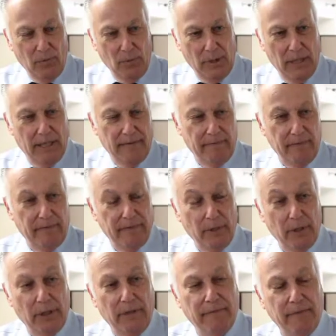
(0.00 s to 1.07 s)
We have a
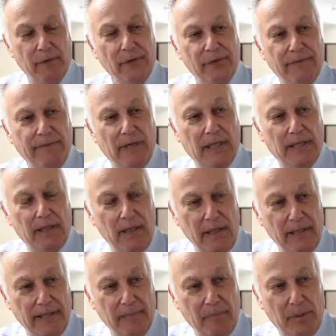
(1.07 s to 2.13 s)
very diversified
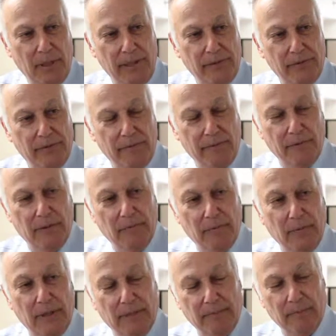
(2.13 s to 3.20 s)
client base, from